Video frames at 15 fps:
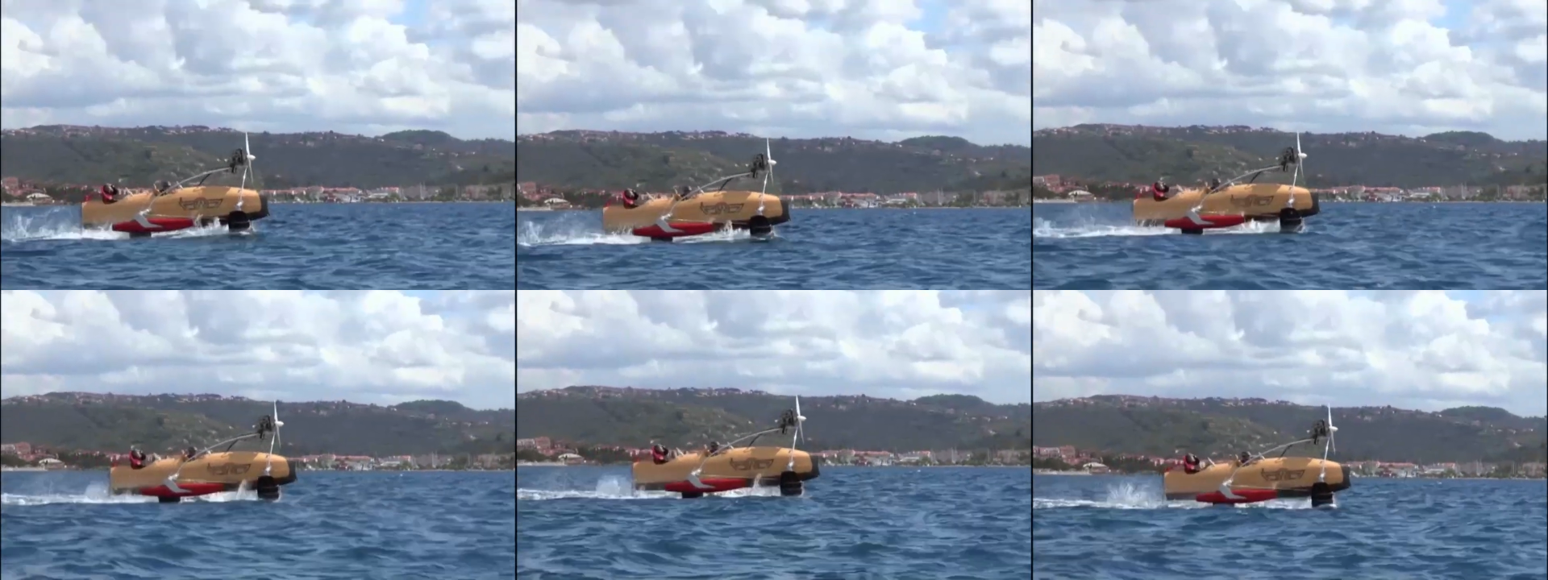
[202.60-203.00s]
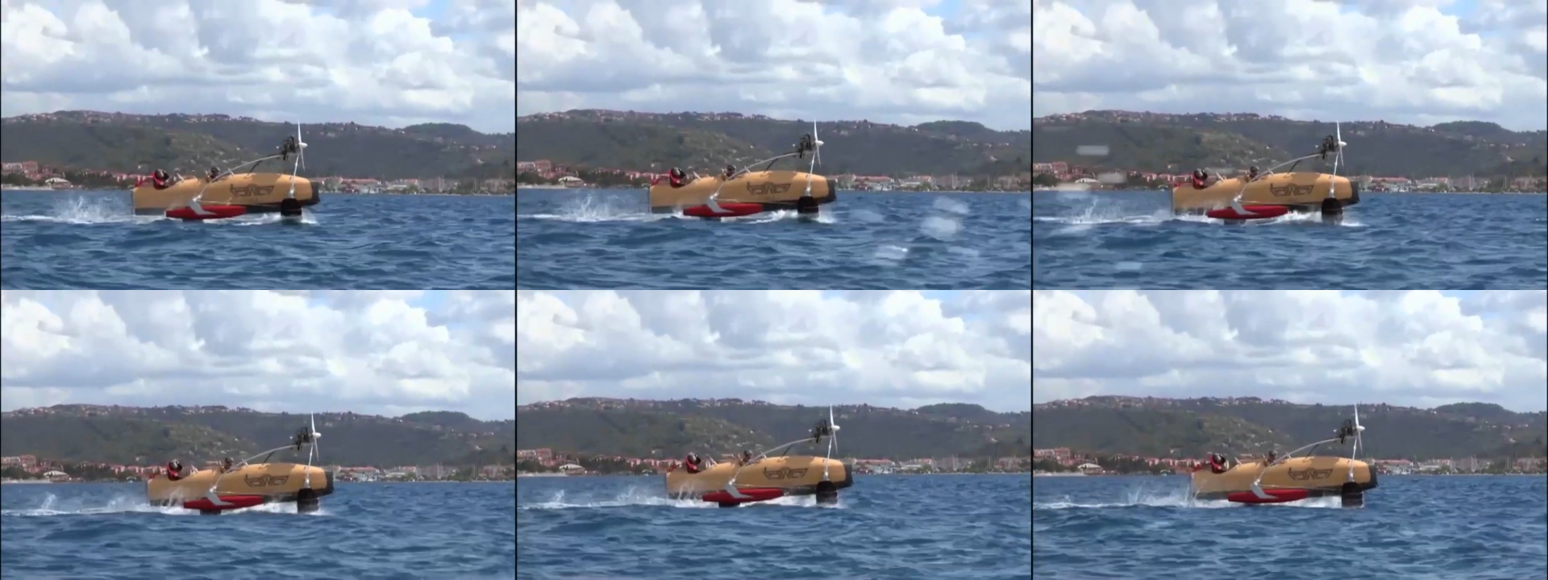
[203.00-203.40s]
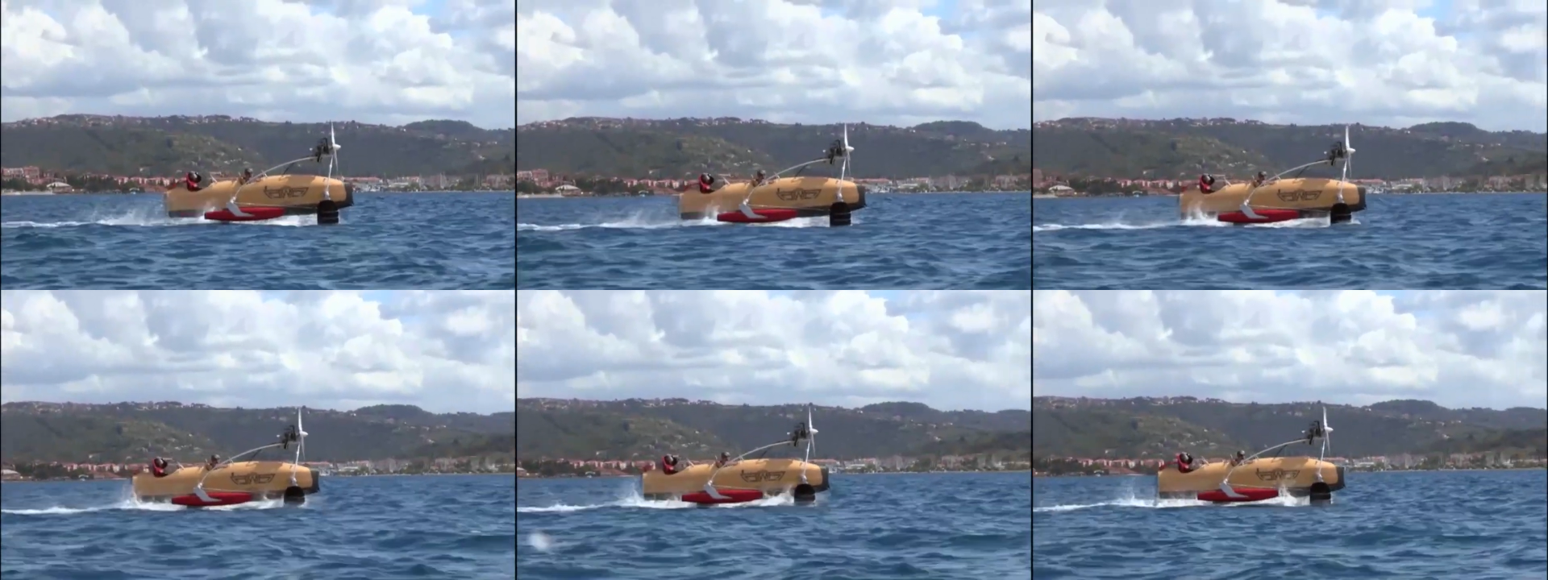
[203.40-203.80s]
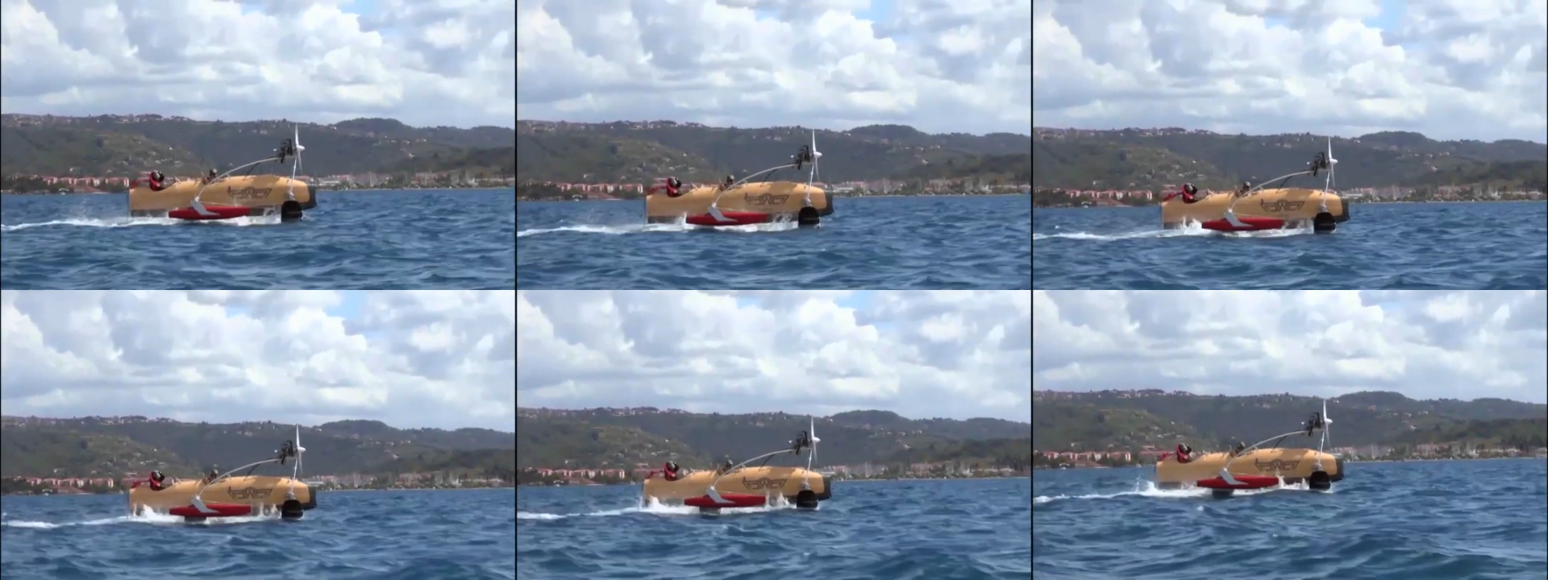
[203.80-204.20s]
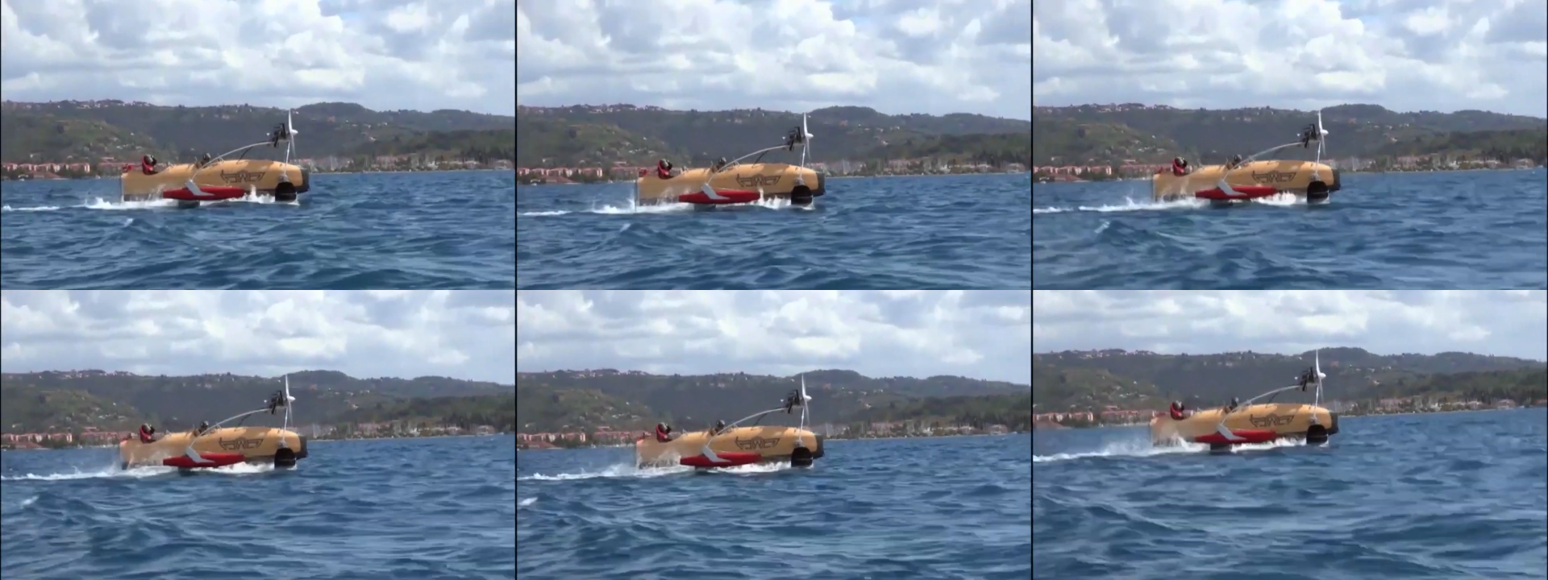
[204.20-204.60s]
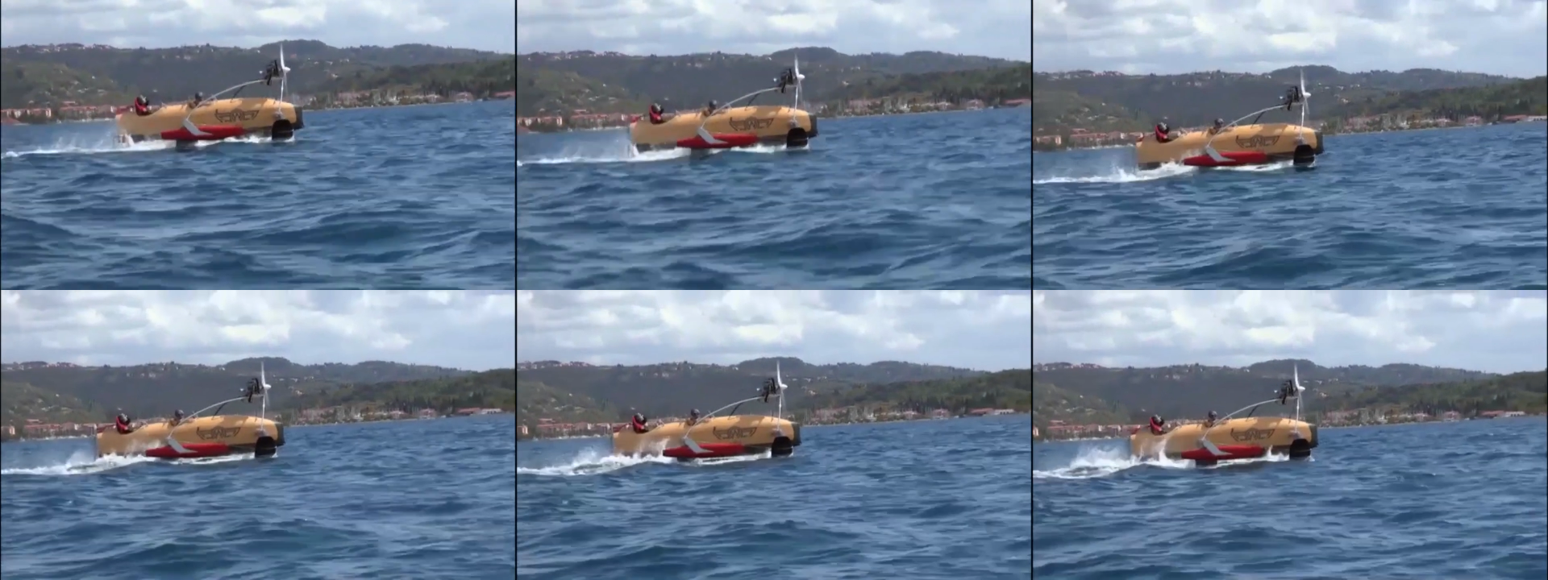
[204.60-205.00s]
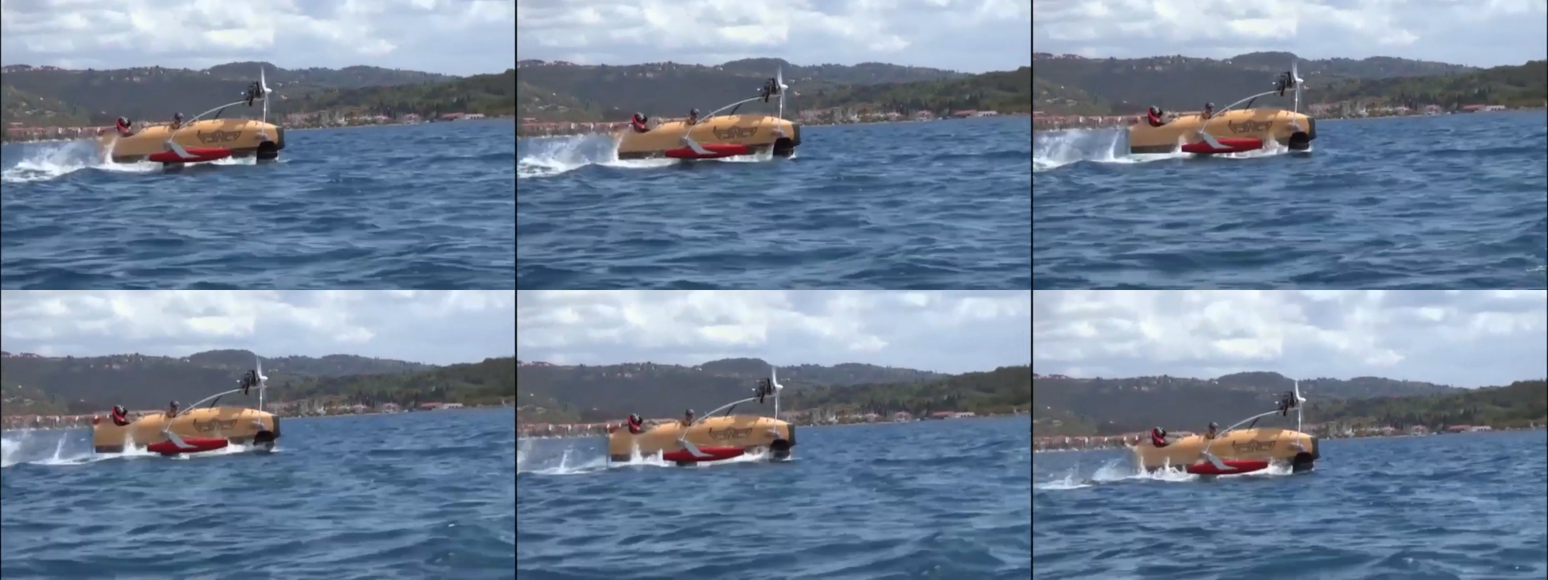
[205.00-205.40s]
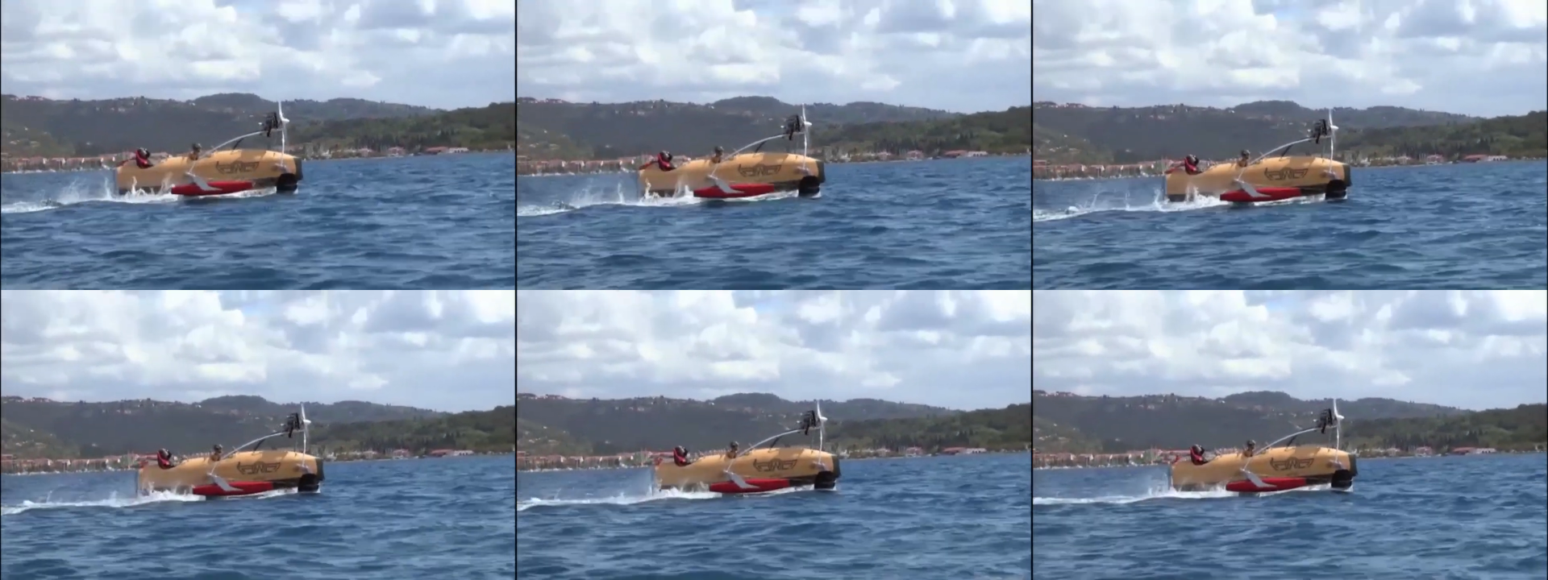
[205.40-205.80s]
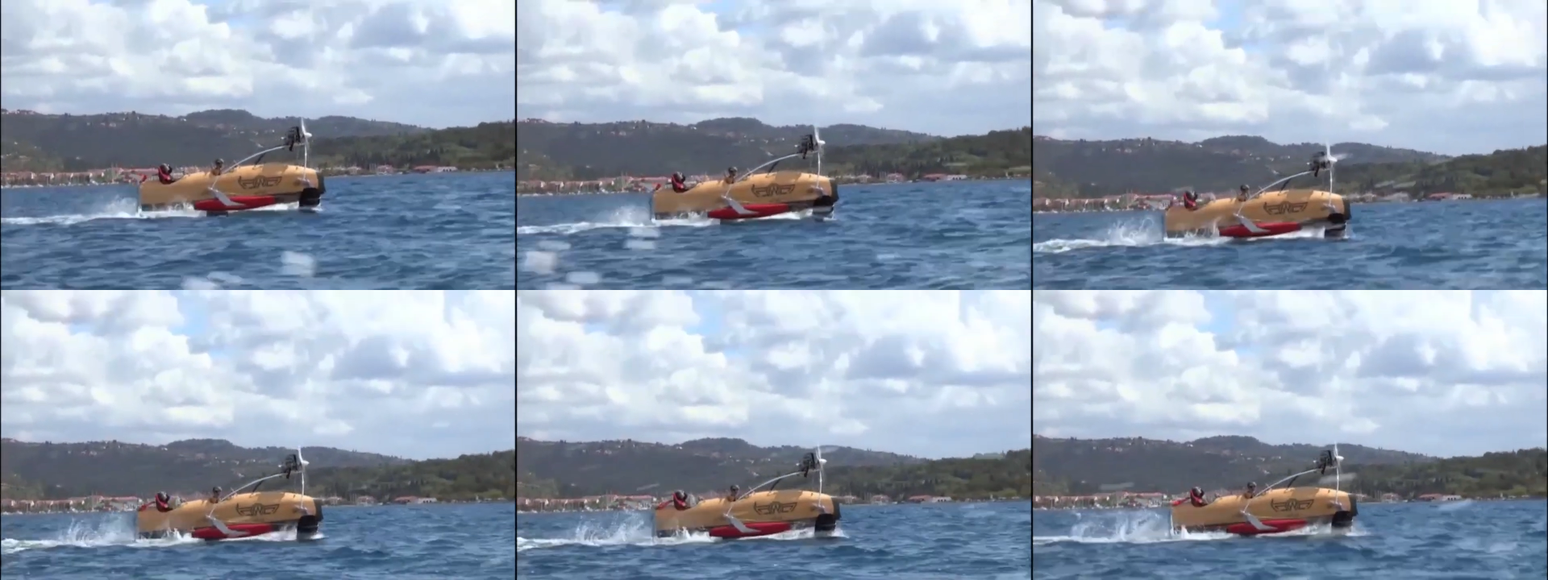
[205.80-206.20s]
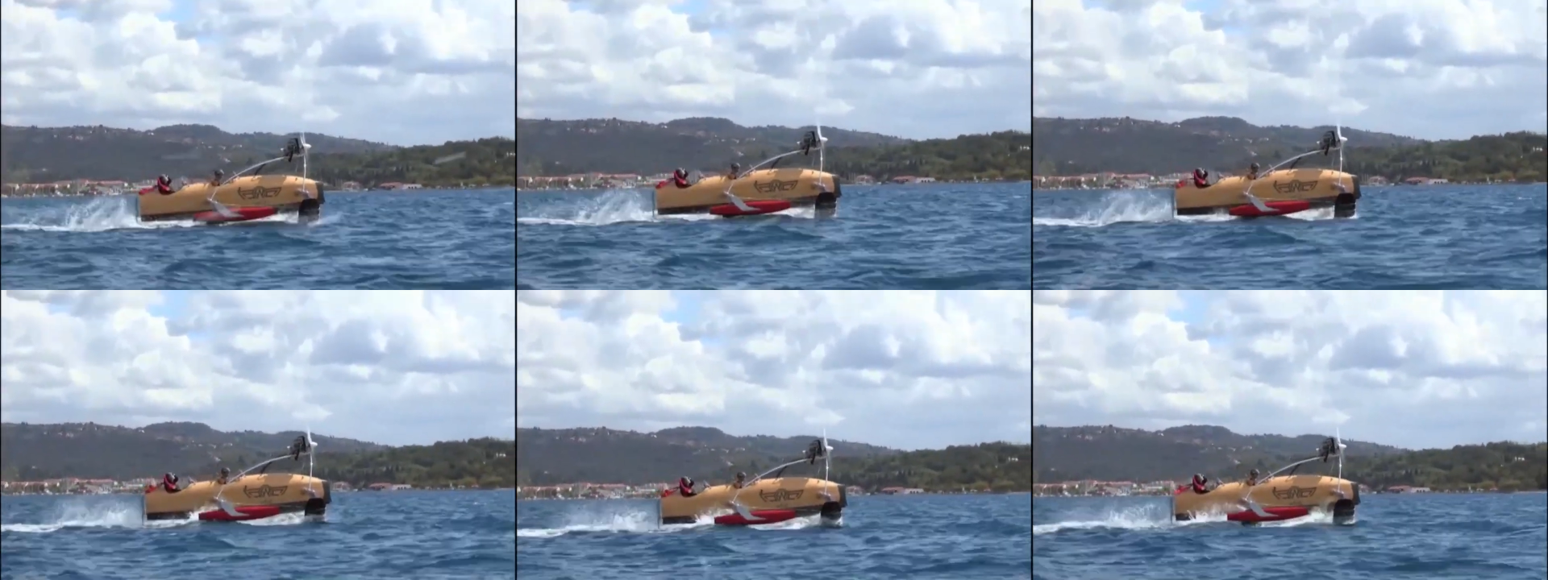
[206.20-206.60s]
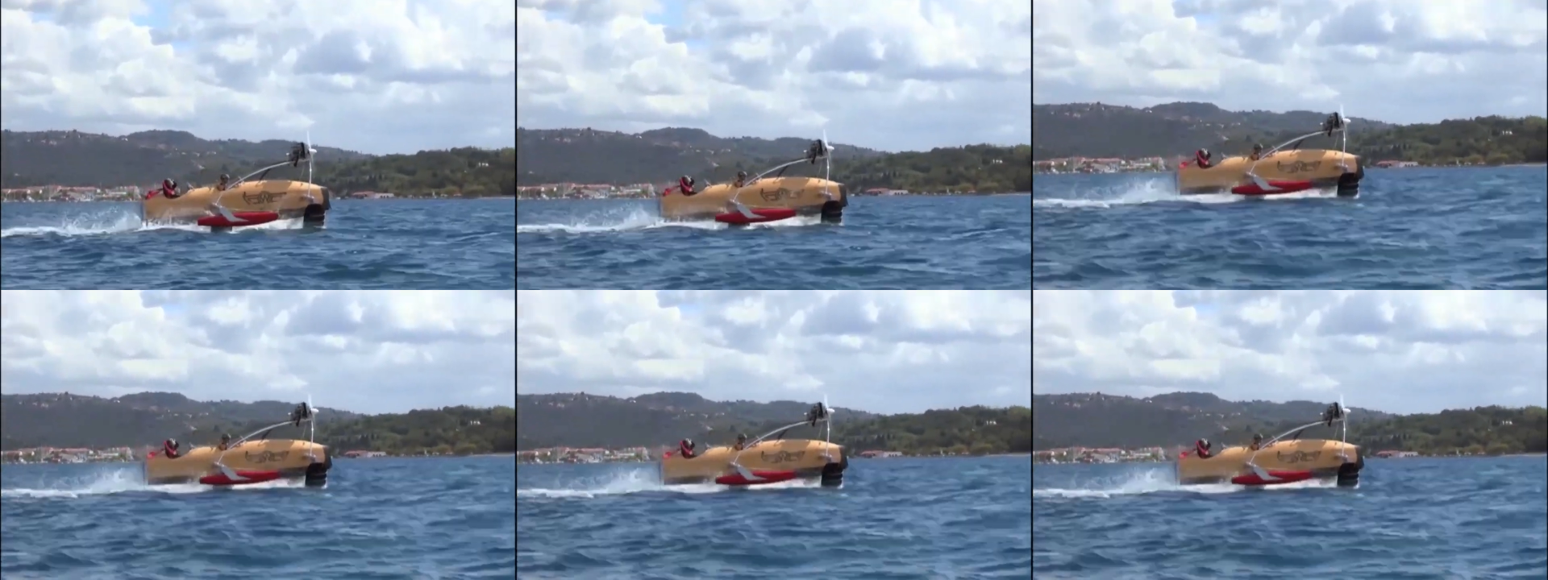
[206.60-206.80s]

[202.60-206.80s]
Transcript: [unreadable: no face in view]